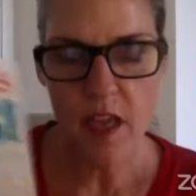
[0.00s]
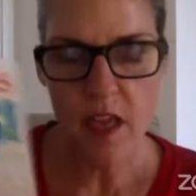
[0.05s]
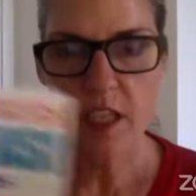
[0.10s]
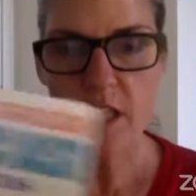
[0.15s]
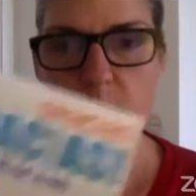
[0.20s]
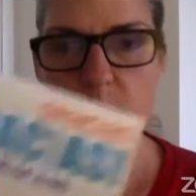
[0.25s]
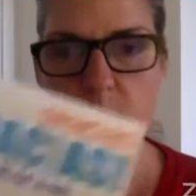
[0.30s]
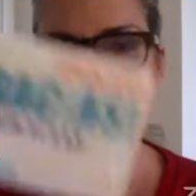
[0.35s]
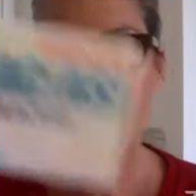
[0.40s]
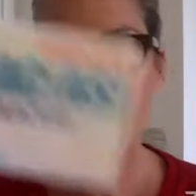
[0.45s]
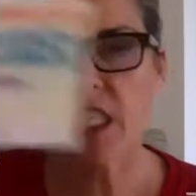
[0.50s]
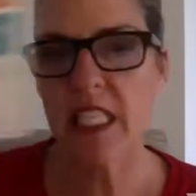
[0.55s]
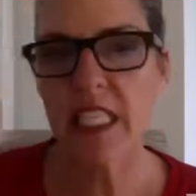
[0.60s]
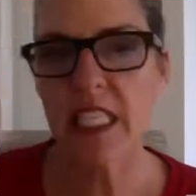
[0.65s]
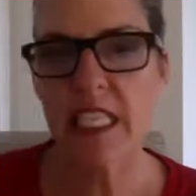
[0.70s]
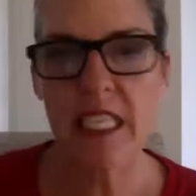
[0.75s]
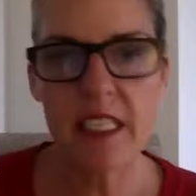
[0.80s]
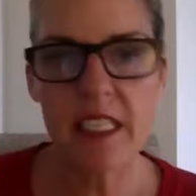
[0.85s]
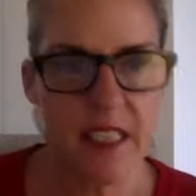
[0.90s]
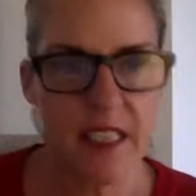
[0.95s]

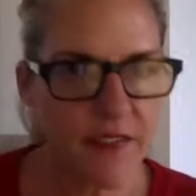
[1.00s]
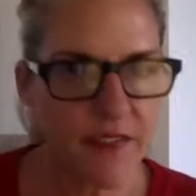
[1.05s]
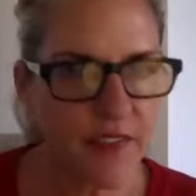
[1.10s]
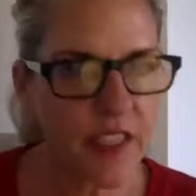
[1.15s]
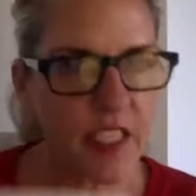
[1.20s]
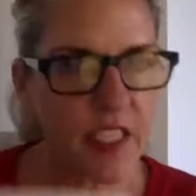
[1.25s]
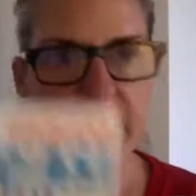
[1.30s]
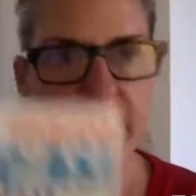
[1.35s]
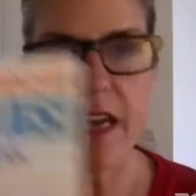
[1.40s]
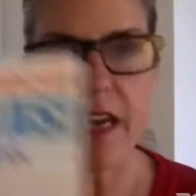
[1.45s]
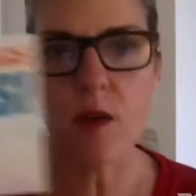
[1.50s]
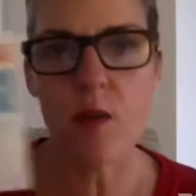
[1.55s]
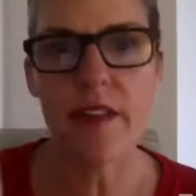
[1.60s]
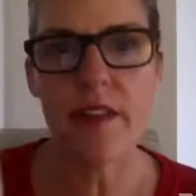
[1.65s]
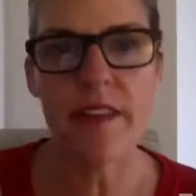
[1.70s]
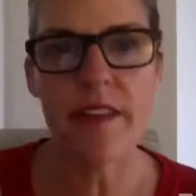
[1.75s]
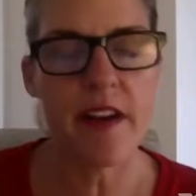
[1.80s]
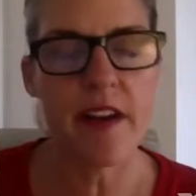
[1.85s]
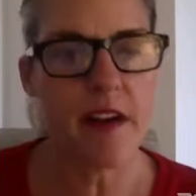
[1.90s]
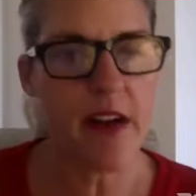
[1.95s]
completely filled out with
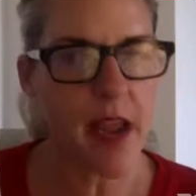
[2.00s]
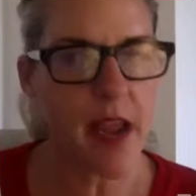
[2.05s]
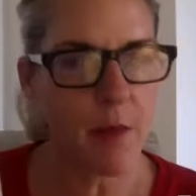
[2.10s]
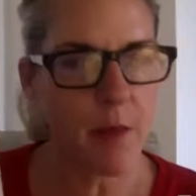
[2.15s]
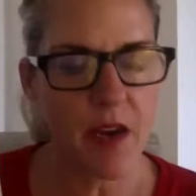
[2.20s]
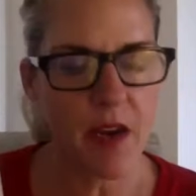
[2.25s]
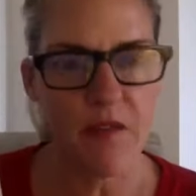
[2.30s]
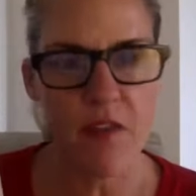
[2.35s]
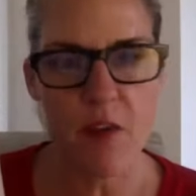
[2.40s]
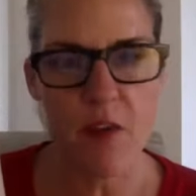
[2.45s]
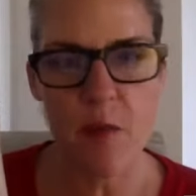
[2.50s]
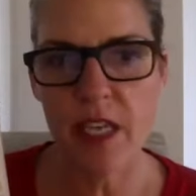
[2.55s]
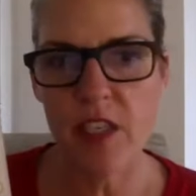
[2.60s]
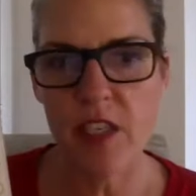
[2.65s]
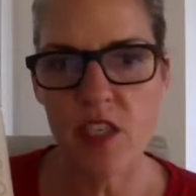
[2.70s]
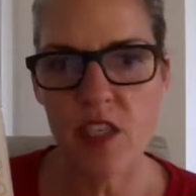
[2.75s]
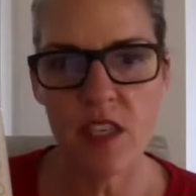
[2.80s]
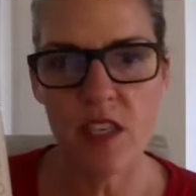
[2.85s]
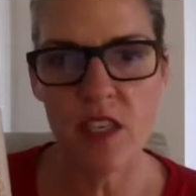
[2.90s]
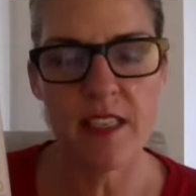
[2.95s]
their name and
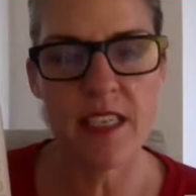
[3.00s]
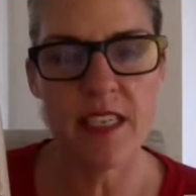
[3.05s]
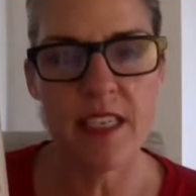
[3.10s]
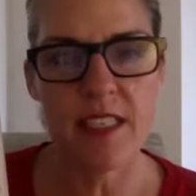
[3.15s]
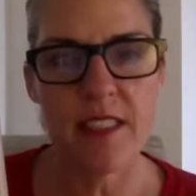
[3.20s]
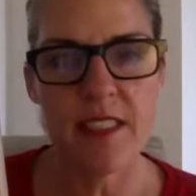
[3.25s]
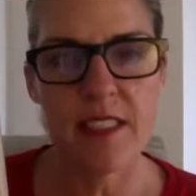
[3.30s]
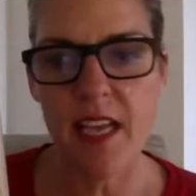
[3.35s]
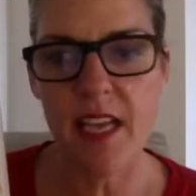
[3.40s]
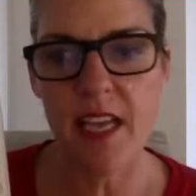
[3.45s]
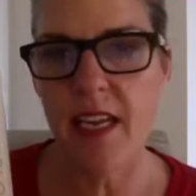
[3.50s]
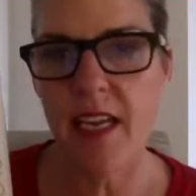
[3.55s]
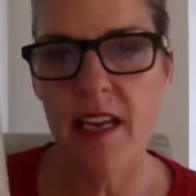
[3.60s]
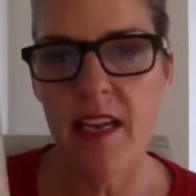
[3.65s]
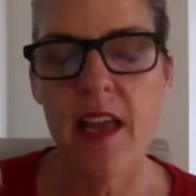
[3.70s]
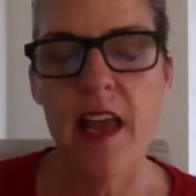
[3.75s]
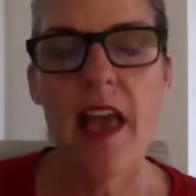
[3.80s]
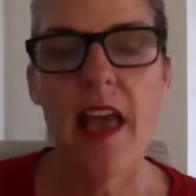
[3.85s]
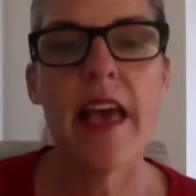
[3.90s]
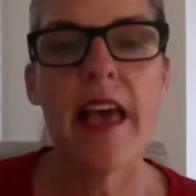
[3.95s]
information on the inside,
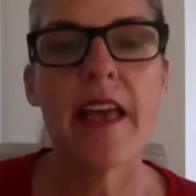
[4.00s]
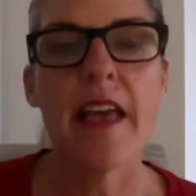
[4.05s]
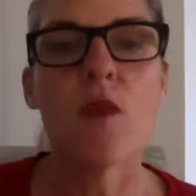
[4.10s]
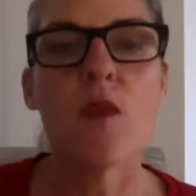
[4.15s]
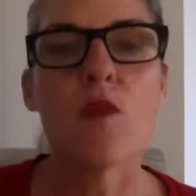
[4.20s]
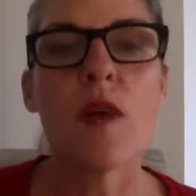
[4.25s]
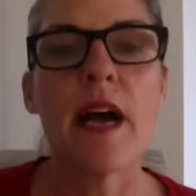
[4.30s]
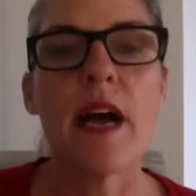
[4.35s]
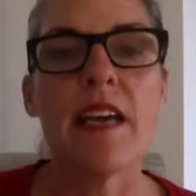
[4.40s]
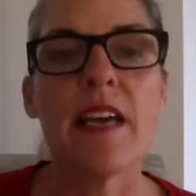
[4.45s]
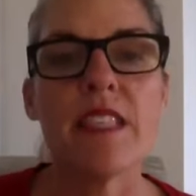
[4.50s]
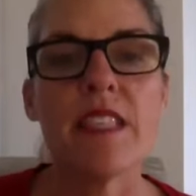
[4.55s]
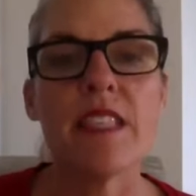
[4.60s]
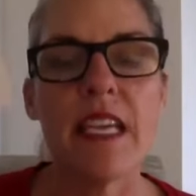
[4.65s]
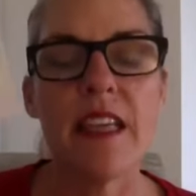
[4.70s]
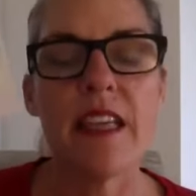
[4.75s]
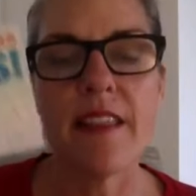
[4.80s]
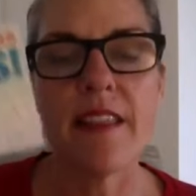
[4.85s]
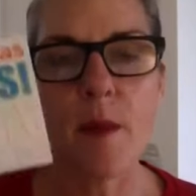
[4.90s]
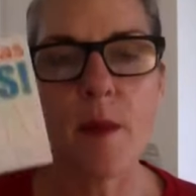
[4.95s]
and arrived
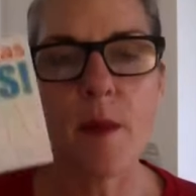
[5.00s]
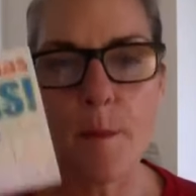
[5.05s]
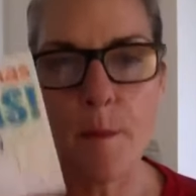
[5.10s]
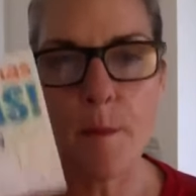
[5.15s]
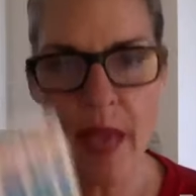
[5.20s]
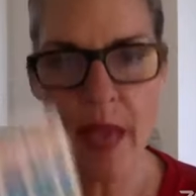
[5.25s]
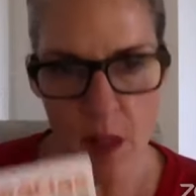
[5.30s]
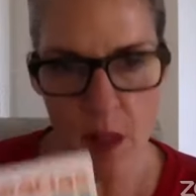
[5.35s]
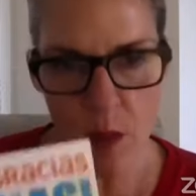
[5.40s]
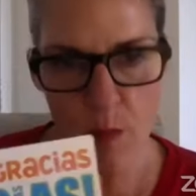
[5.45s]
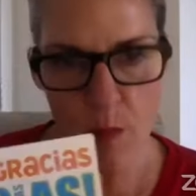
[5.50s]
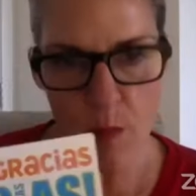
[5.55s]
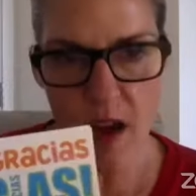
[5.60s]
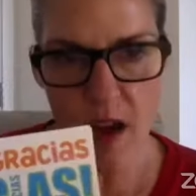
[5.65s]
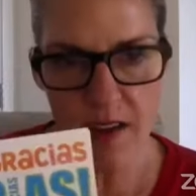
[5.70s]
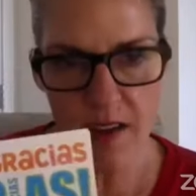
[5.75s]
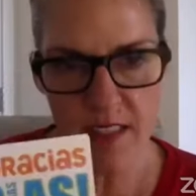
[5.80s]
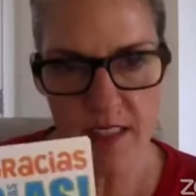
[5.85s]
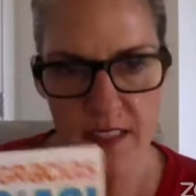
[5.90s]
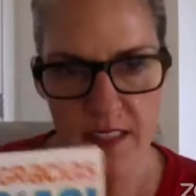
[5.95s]
in their
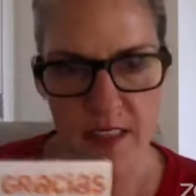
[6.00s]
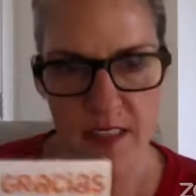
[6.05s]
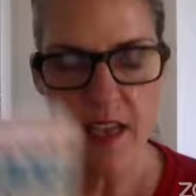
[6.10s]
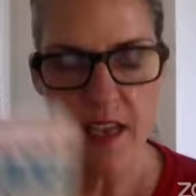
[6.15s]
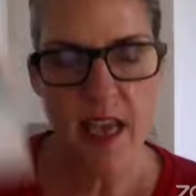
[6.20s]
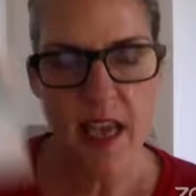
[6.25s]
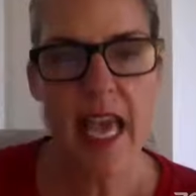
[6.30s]
mailbox.